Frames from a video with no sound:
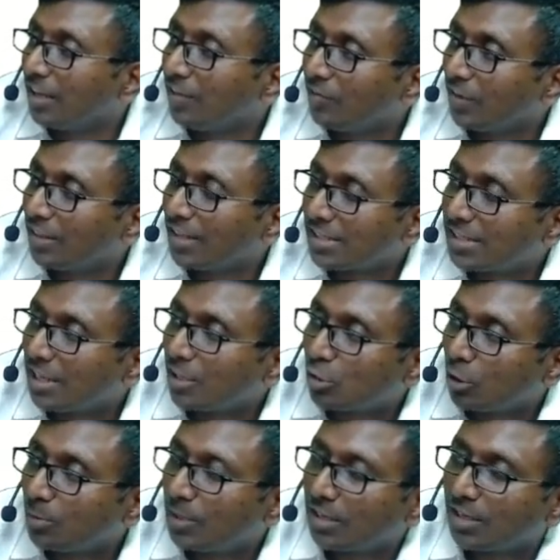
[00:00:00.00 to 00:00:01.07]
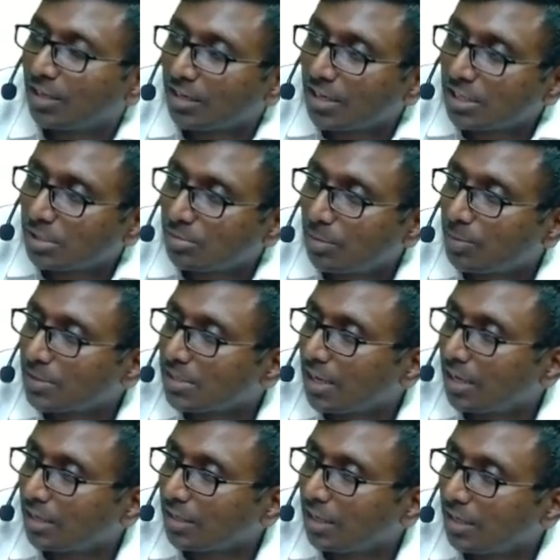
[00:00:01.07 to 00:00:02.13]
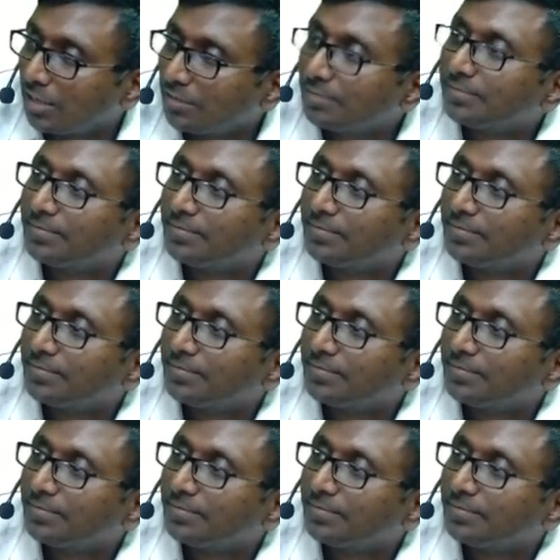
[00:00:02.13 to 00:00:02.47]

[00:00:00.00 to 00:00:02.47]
When the sale should be recognized by Pizza Hut guy,